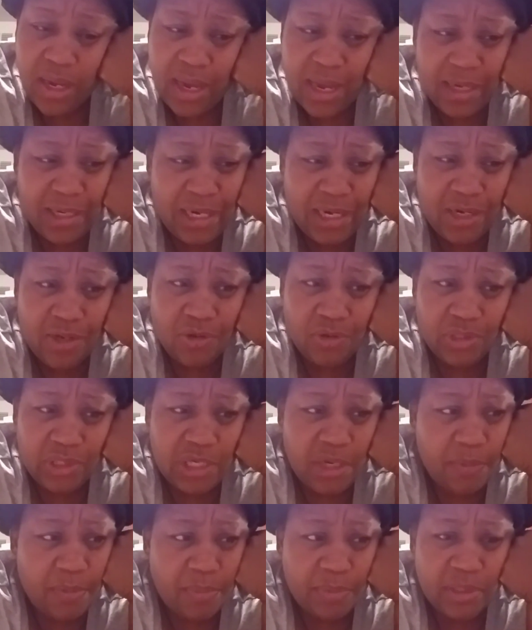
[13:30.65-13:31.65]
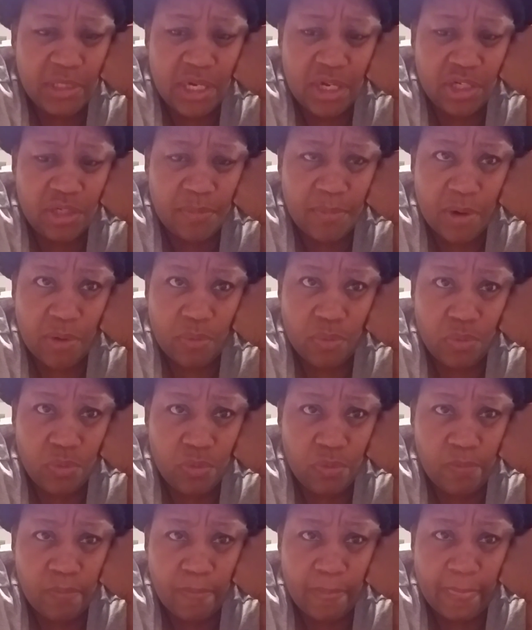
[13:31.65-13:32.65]
I need to go sleep upstairs in my
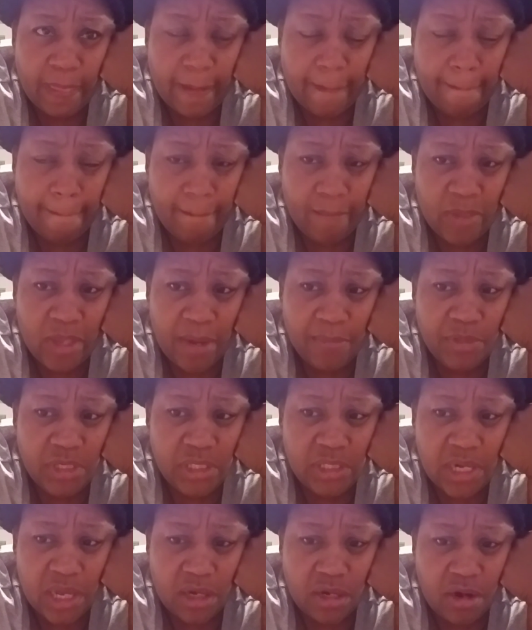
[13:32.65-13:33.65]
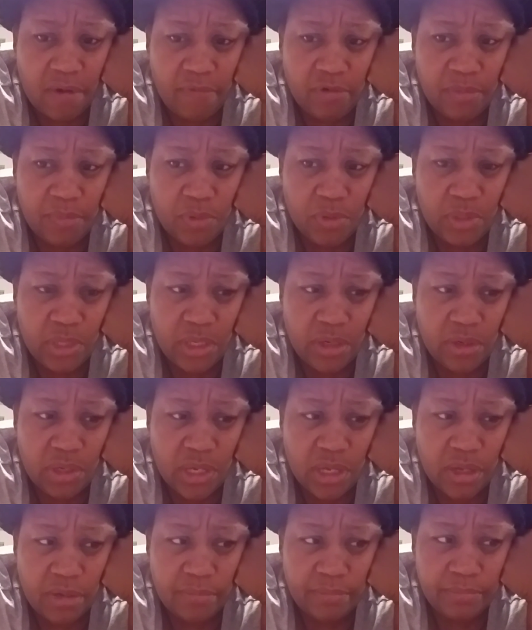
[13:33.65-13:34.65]
room. I'm just not comfortable here
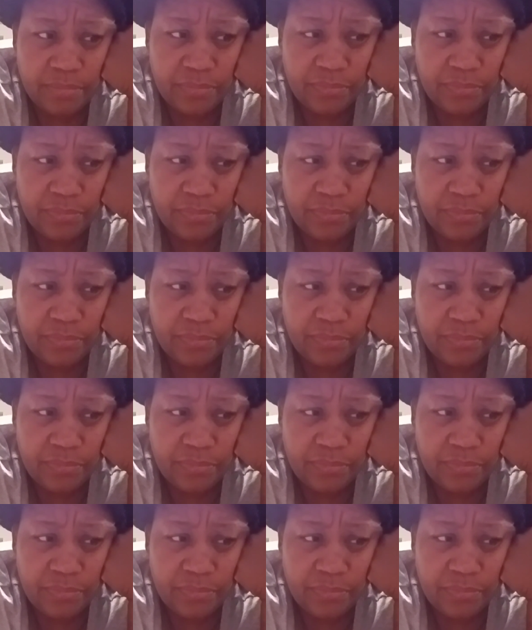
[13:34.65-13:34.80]
yet.